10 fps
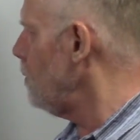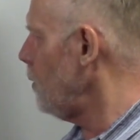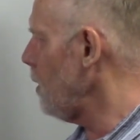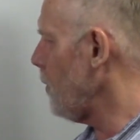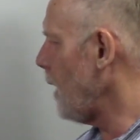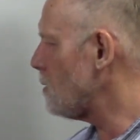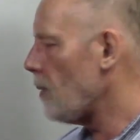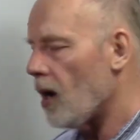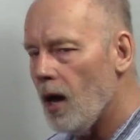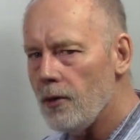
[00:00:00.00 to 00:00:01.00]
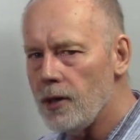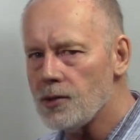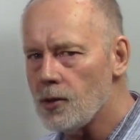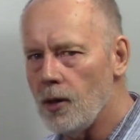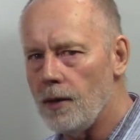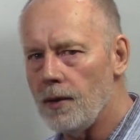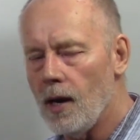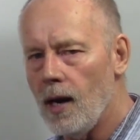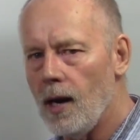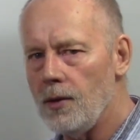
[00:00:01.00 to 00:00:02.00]
really that's about all there is to it.
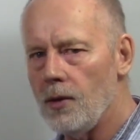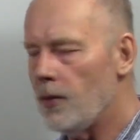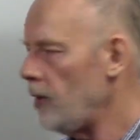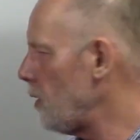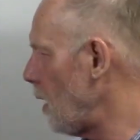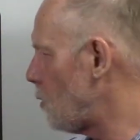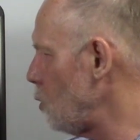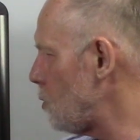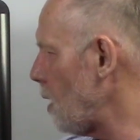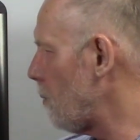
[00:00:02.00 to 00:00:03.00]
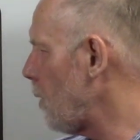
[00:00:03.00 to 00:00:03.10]
Uh, you know that you got a two-step